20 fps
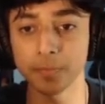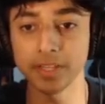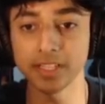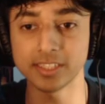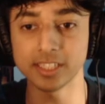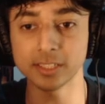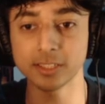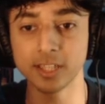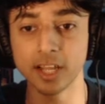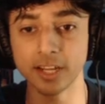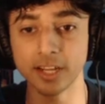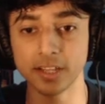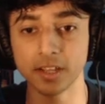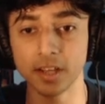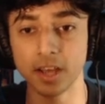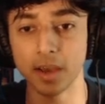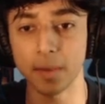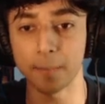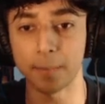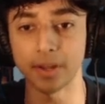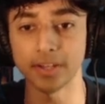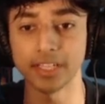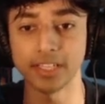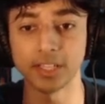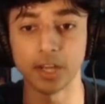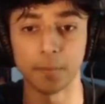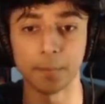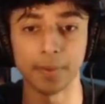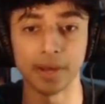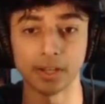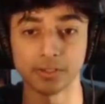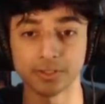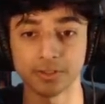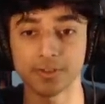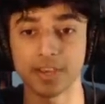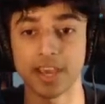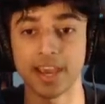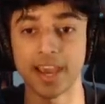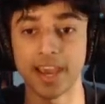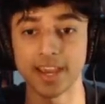needs his bunny, uh, bunny dumbbells,
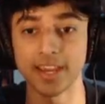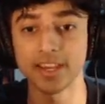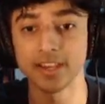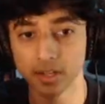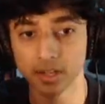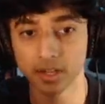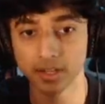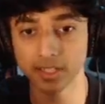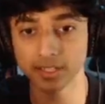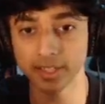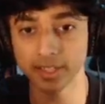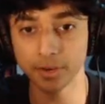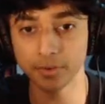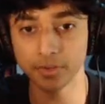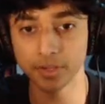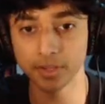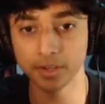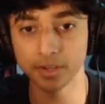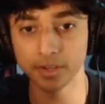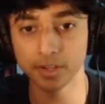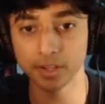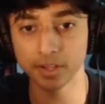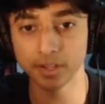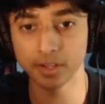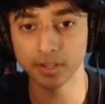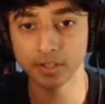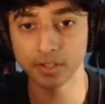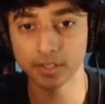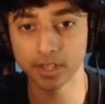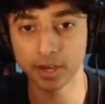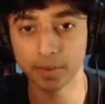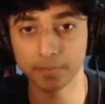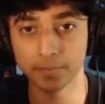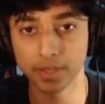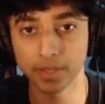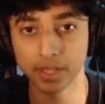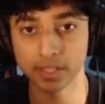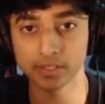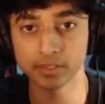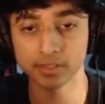okay? Are they down here then? Yep.
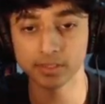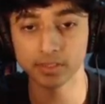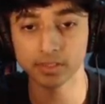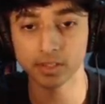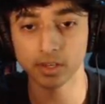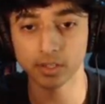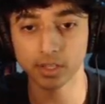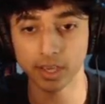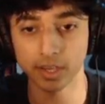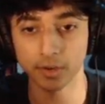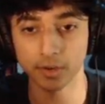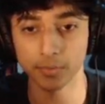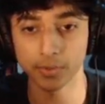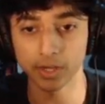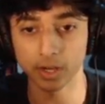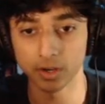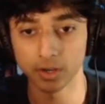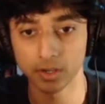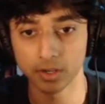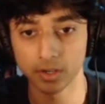yes. Okay, here we go.